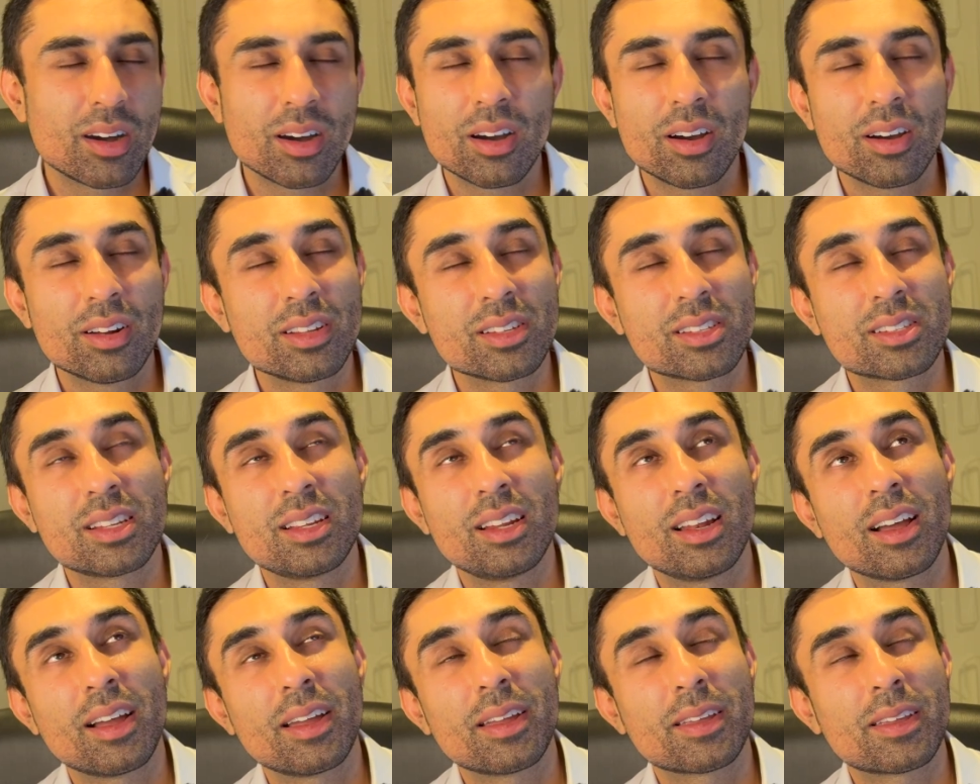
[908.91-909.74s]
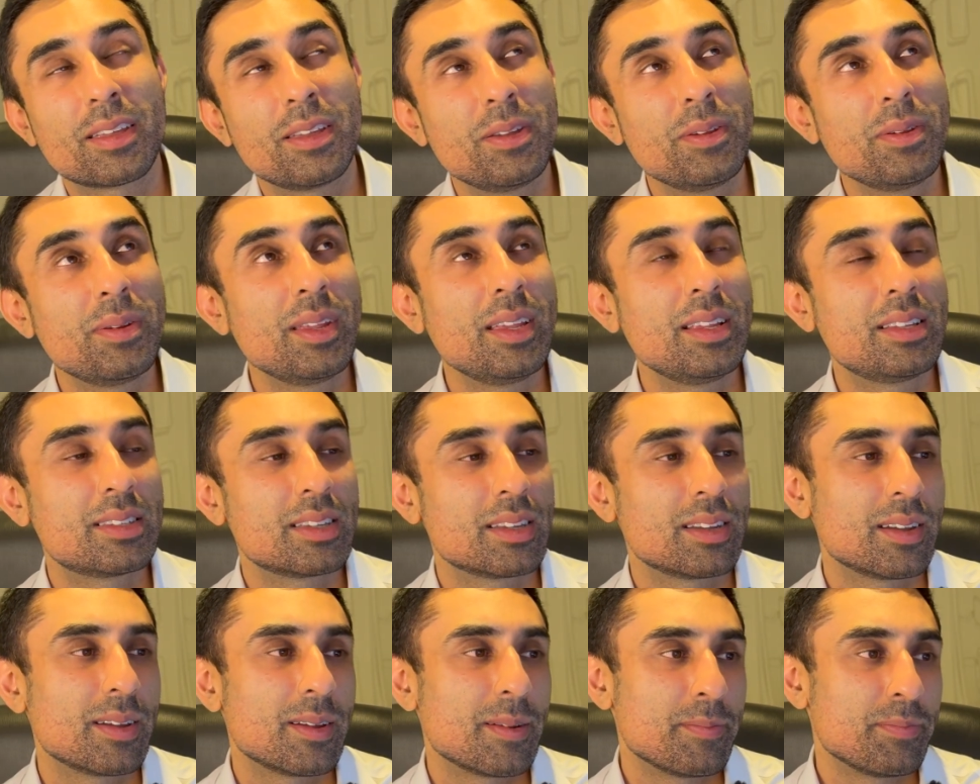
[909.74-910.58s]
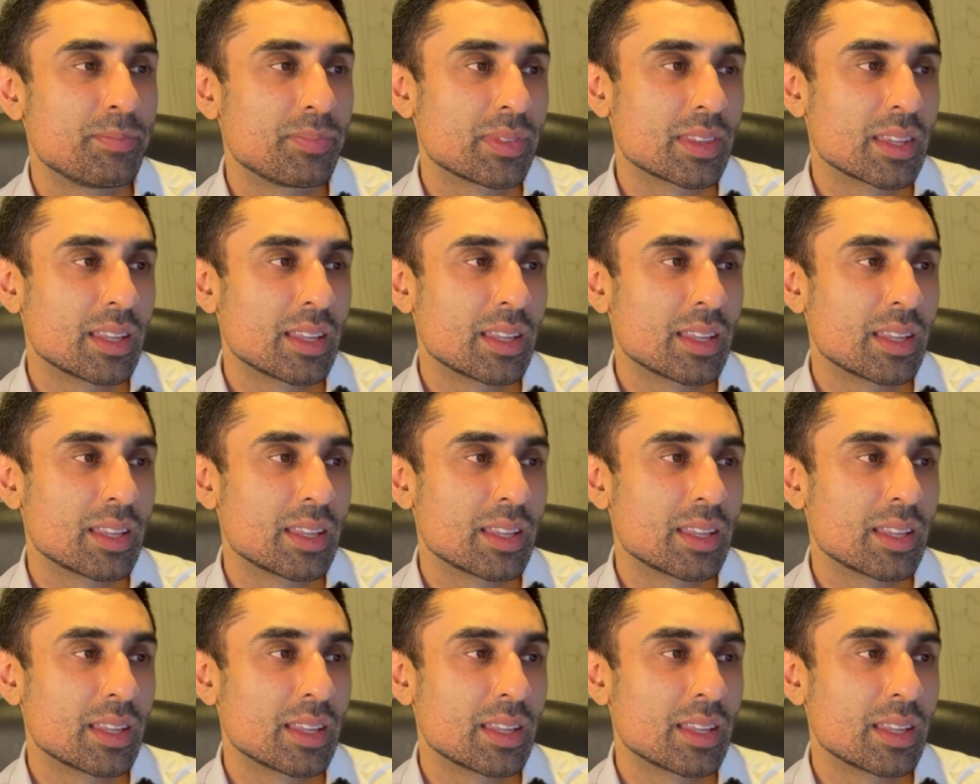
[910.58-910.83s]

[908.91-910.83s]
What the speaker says: Honestly, like, you need to